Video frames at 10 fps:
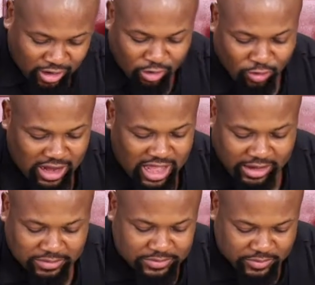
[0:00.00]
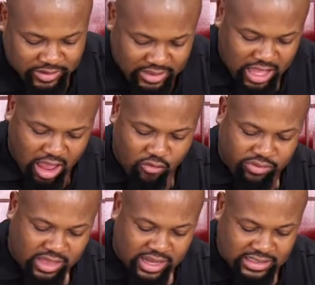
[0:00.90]
All right,
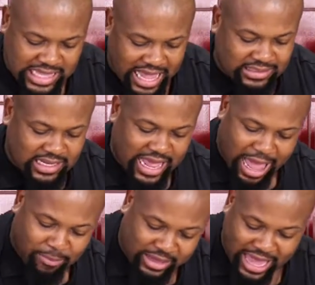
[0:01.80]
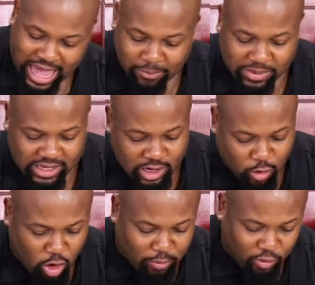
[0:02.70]
everything's nice and happy,
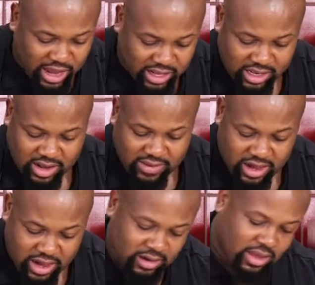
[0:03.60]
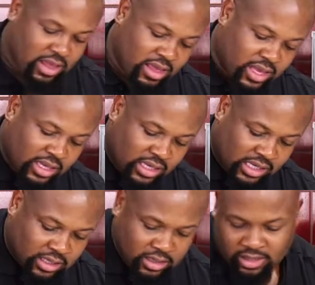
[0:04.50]
incorporated in there.
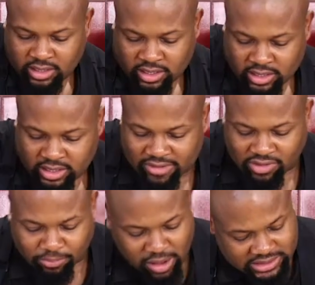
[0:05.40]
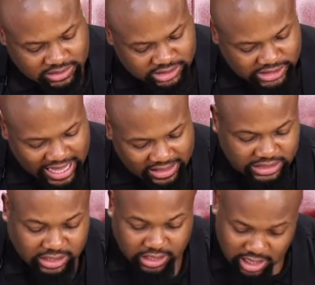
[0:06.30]
Gave the Brussels a chance
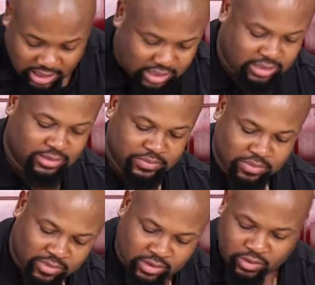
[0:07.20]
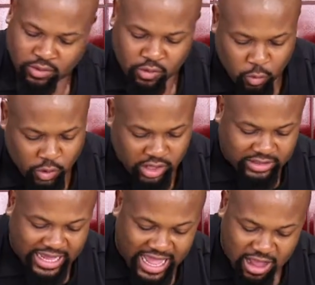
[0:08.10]
to cook, wilt
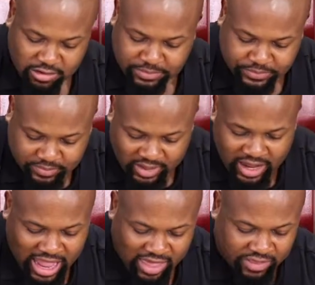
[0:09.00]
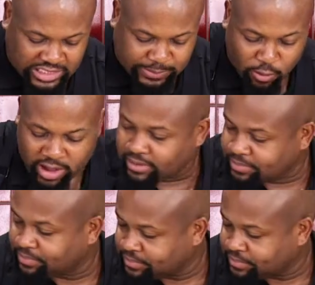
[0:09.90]
down. At this point,